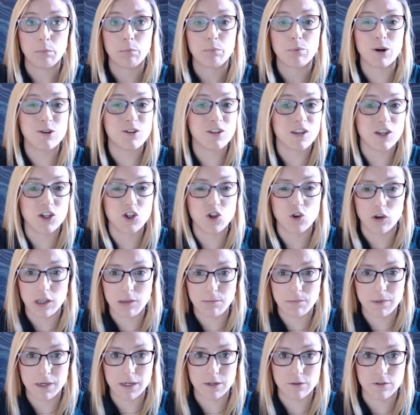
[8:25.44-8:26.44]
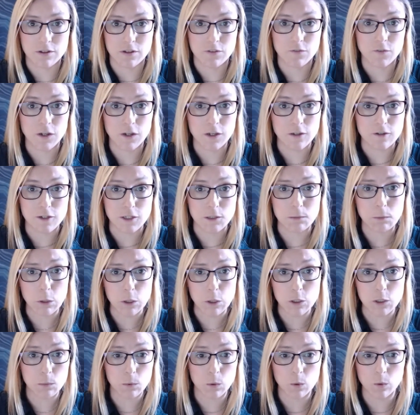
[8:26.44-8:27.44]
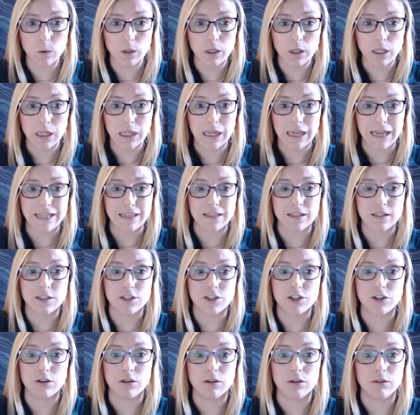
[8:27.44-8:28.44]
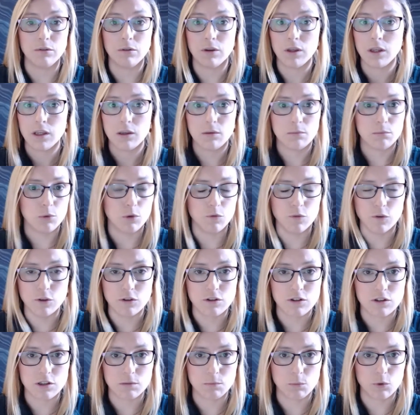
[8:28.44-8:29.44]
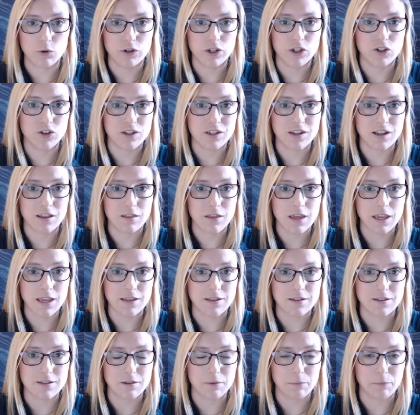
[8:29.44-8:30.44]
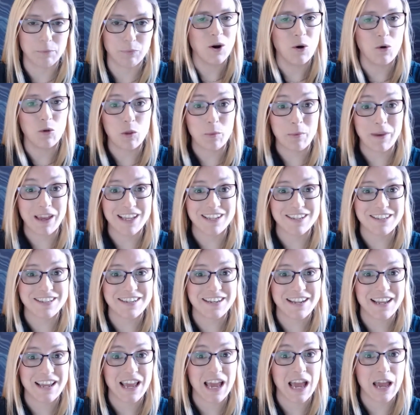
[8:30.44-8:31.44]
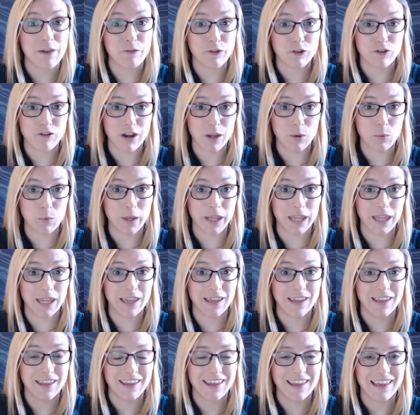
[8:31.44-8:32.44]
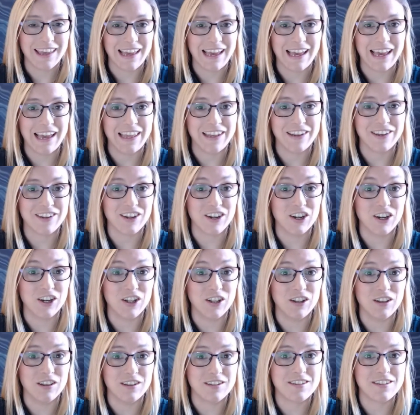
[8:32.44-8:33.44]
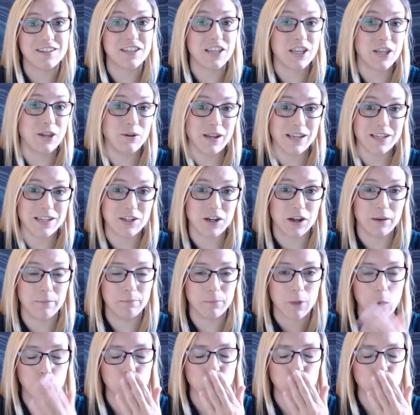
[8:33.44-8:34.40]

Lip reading: process your emails as fast as possible and to move on to the more interesting things. All the best, have a great week, and I'll see you next time.